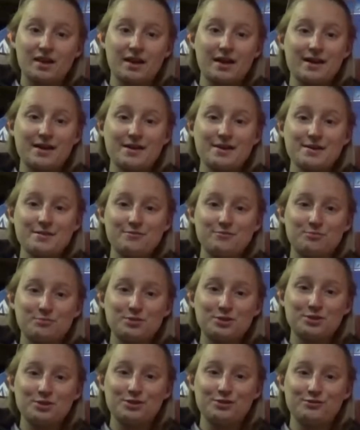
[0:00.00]
I've
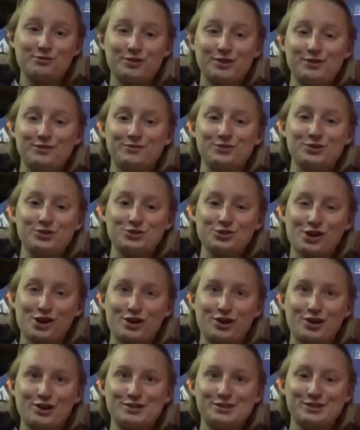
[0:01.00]
been a fan of dirt
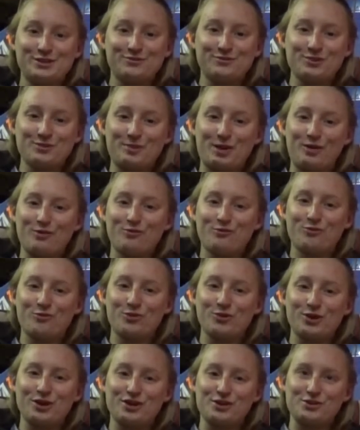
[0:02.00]
track racing for about
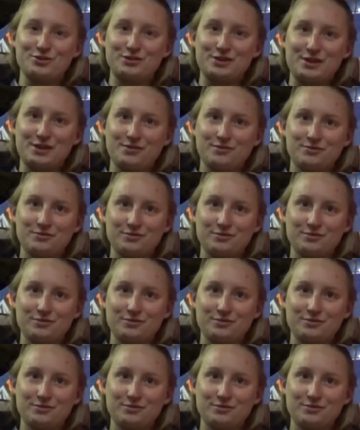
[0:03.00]
4 years now.